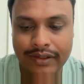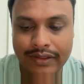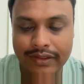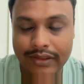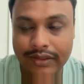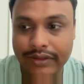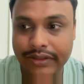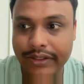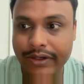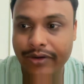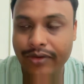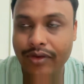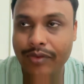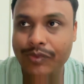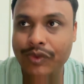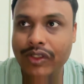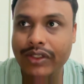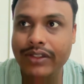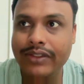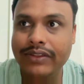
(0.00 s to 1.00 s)
The second
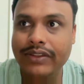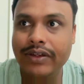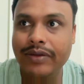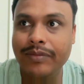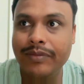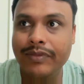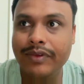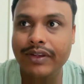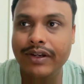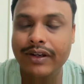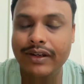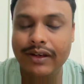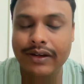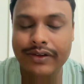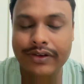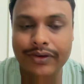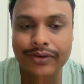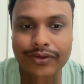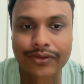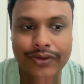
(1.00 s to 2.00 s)
option is coming
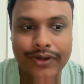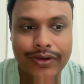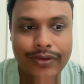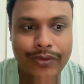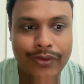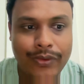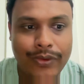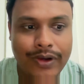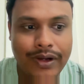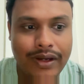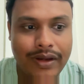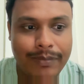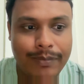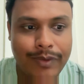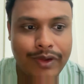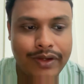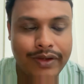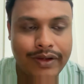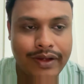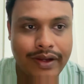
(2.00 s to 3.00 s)
related to the
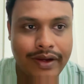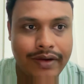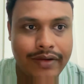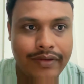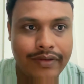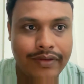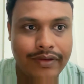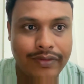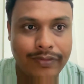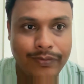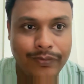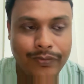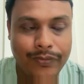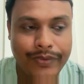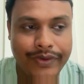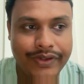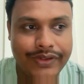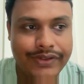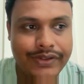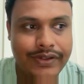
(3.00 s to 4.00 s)
overlapping and
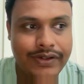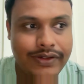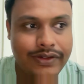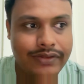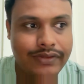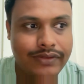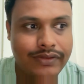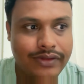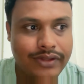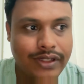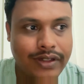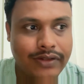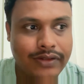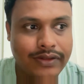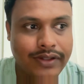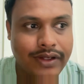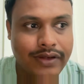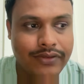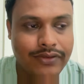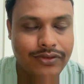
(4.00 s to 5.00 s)
which chunk
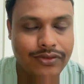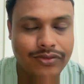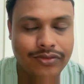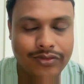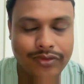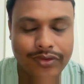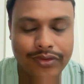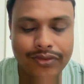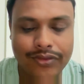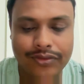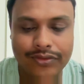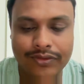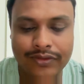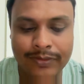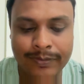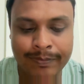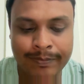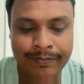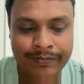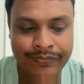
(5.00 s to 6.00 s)
size you should use.
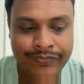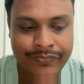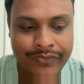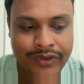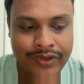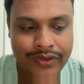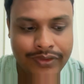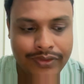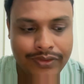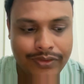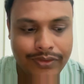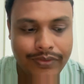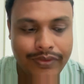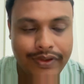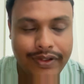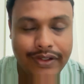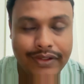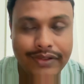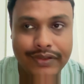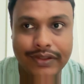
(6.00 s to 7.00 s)
So
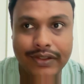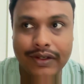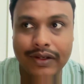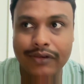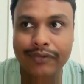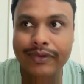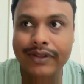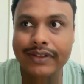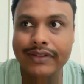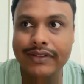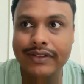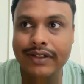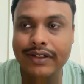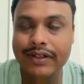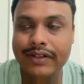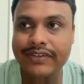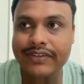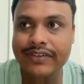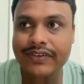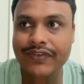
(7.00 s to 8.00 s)
it's always
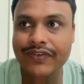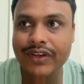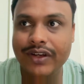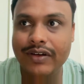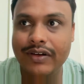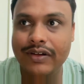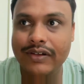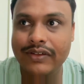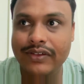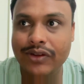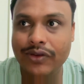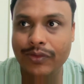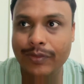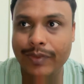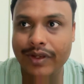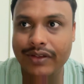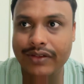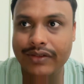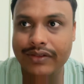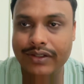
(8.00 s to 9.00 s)
gets difficult how
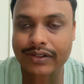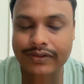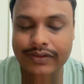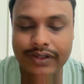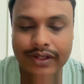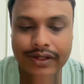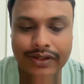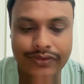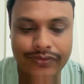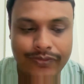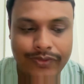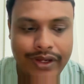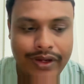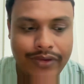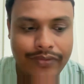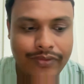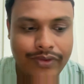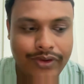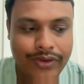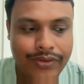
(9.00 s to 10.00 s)
many chunk size we
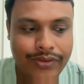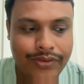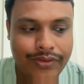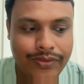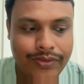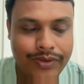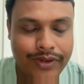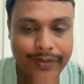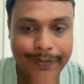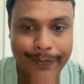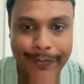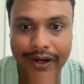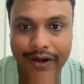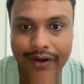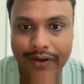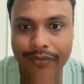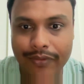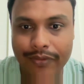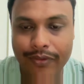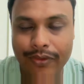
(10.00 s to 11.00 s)
have need to keep
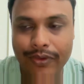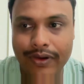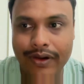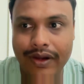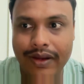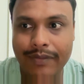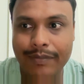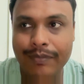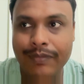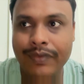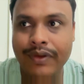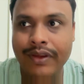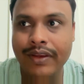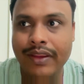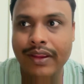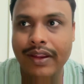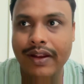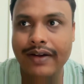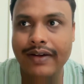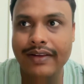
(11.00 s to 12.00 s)
and overlap.
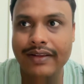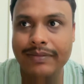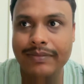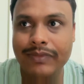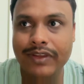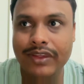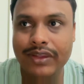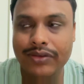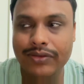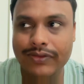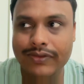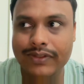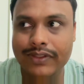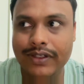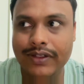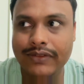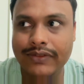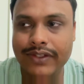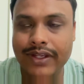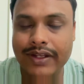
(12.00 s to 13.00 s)
And if those
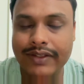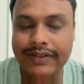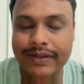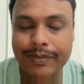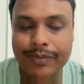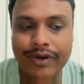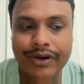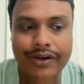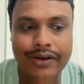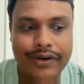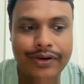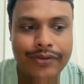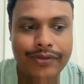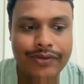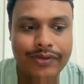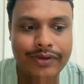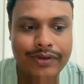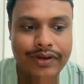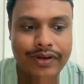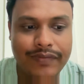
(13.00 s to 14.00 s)
chunks are separated into
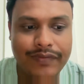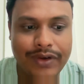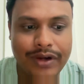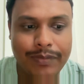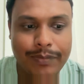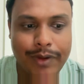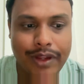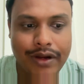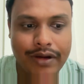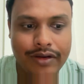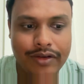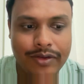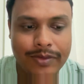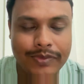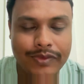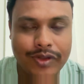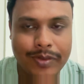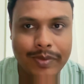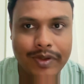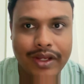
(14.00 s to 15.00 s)
the different
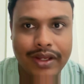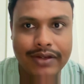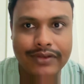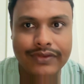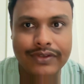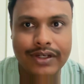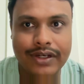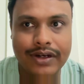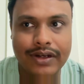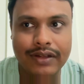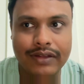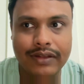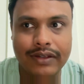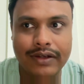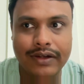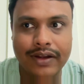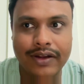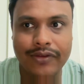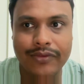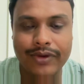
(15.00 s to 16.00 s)
paragraphs of text data,
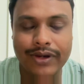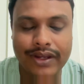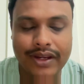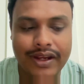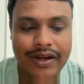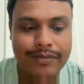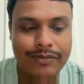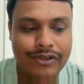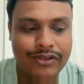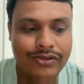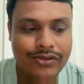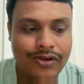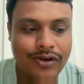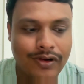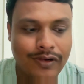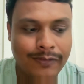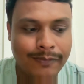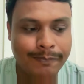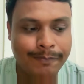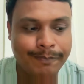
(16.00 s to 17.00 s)
then how it can be solved.
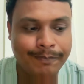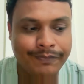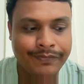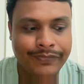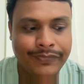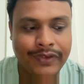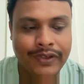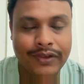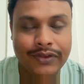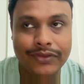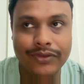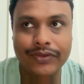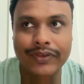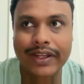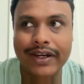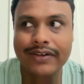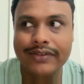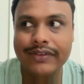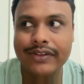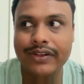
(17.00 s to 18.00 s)
So
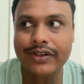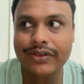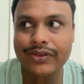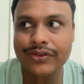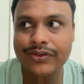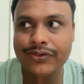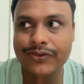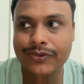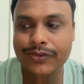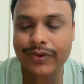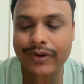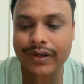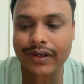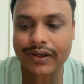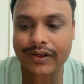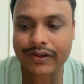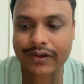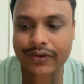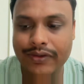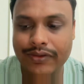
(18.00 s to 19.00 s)
that is the issue
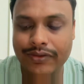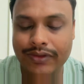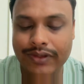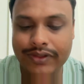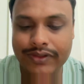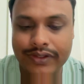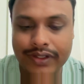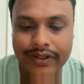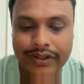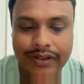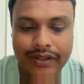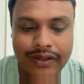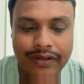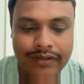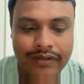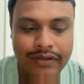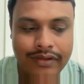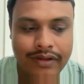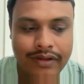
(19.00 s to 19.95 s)
related to the chunking.